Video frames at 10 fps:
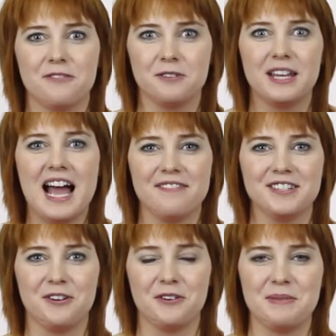They really have
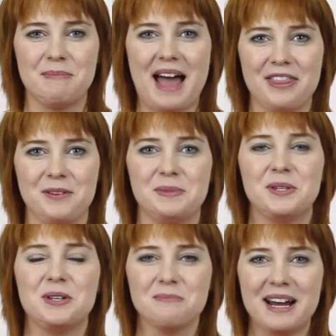to go to the bathroom.
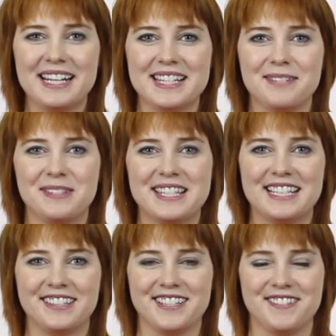So you might get some
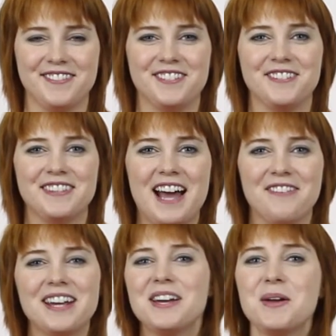snickers if you do it that
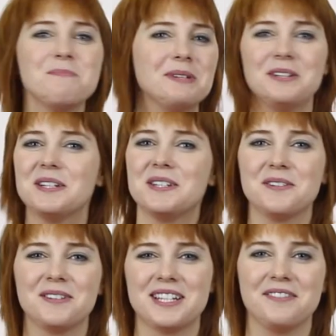way, but you can
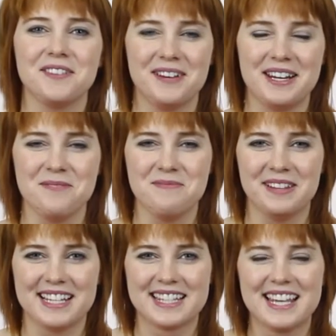do it whichever way you
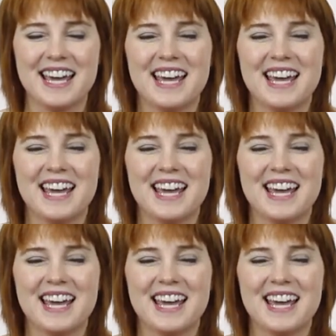please.